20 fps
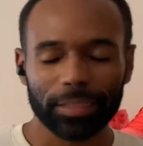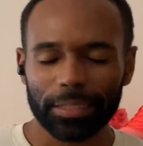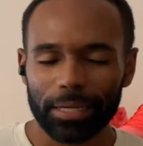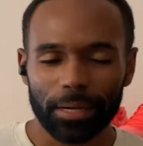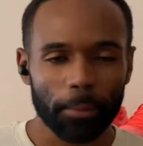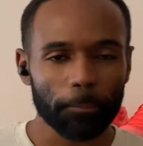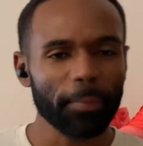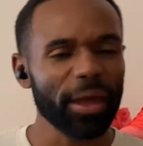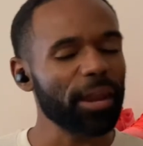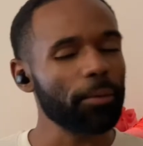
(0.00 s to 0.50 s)

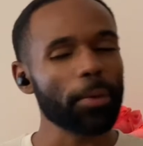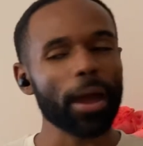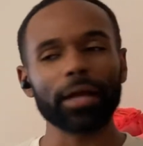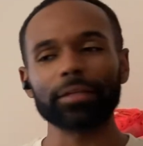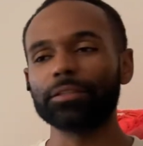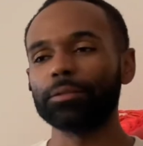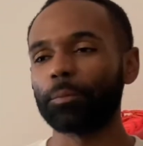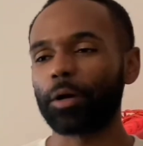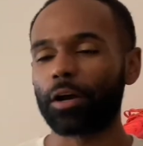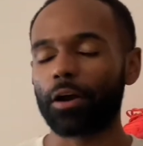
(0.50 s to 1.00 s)
made it back
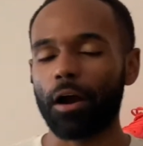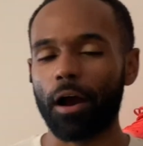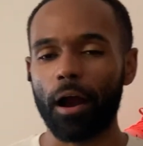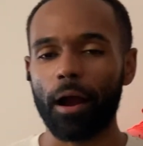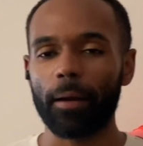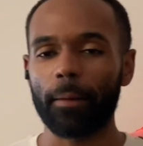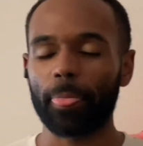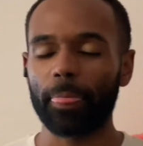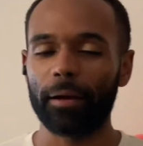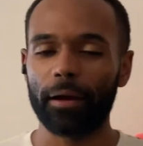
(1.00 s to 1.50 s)
to my
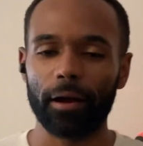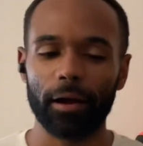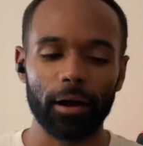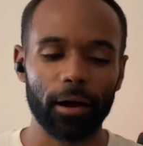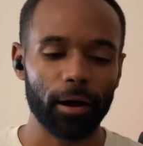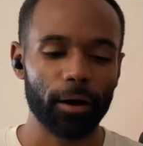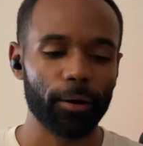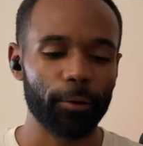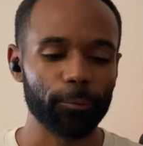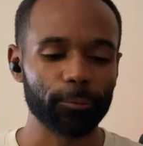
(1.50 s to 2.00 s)
car,
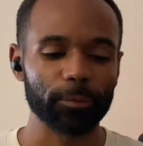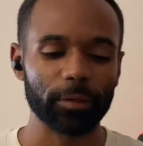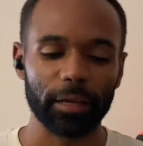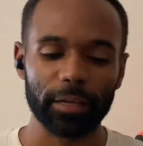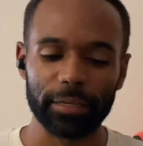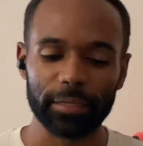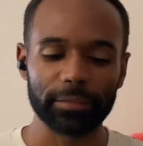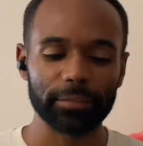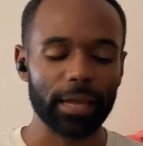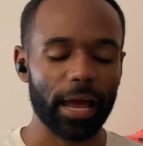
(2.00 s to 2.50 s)

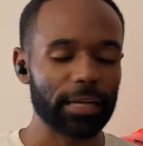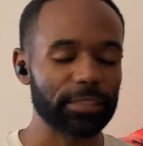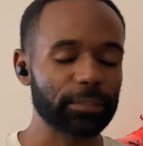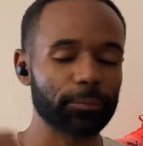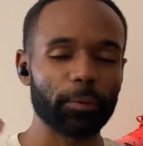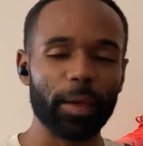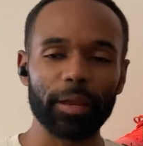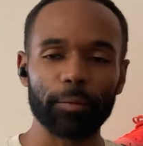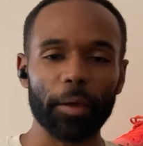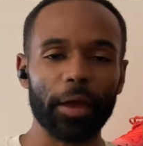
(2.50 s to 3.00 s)
and I just
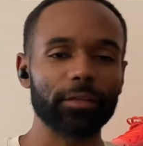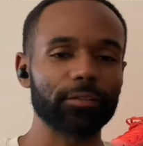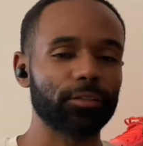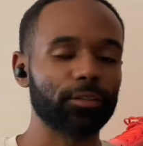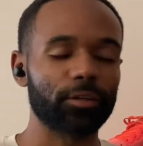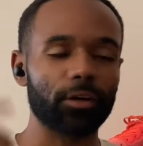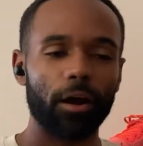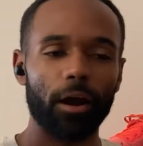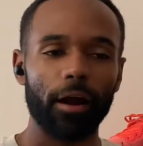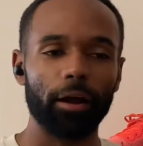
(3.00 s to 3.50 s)
made it back to the
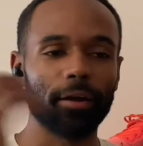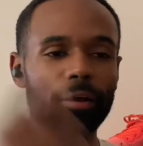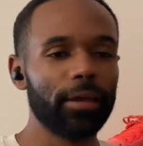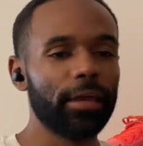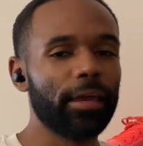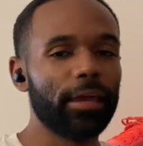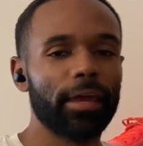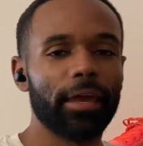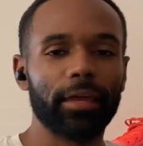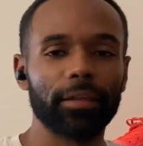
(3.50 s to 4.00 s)
car,
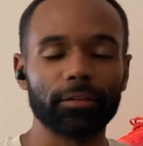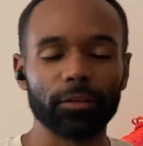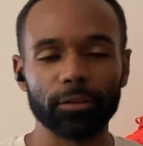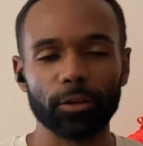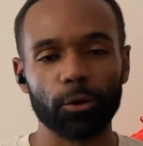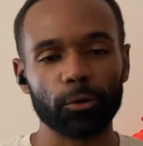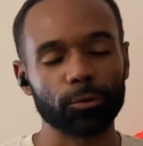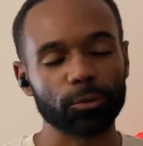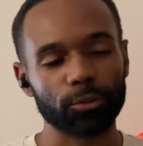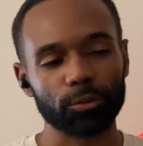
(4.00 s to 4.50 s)
hit the
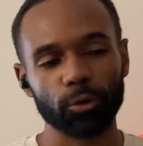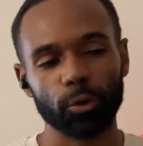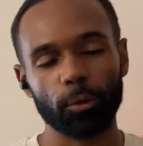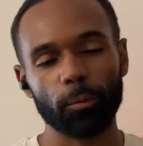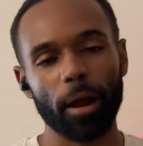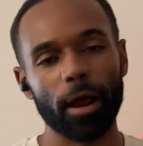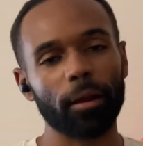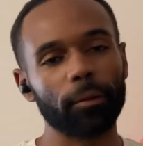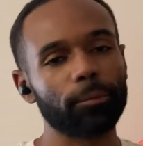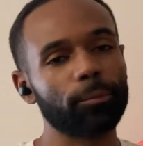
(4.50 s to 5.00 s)
local store
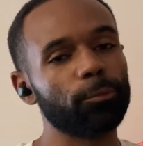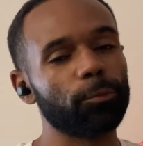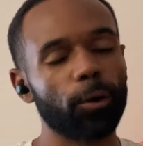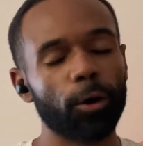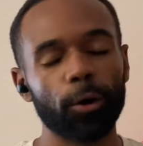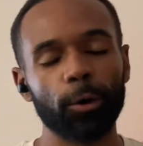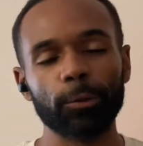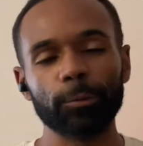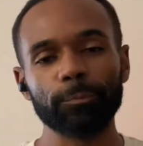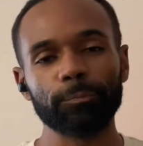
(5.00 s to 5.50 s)
right up the
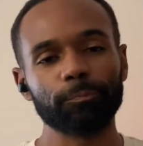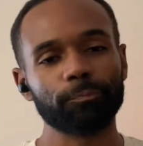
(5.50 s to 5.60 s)
road,